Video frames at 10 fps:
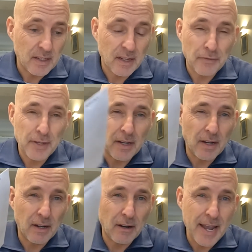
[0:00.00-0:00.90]
I think
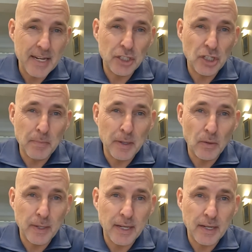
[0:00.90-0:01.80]
our energy
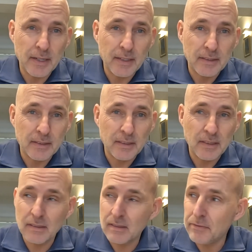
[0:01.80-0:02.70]
bill here,
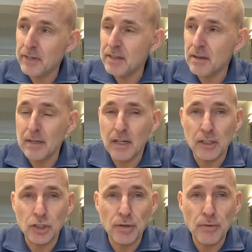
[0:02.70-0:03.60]
don't forget, it's only like
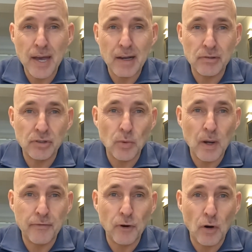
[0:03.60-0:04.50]
a 2,000
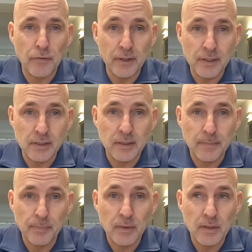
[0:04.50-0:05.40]
square foot office,
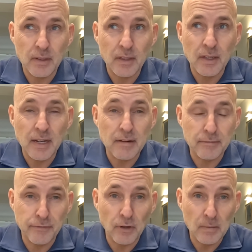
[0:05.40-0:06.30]
in
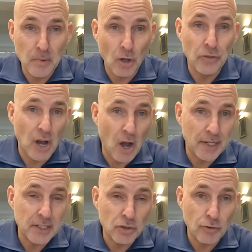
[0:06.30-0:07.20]
Fulham on the
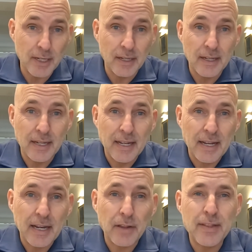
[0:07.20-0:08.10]
high street,
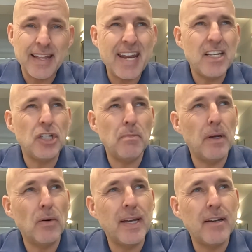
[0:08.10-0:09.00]
and I think the energy
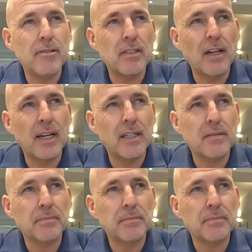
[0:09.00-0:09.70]
bill here is like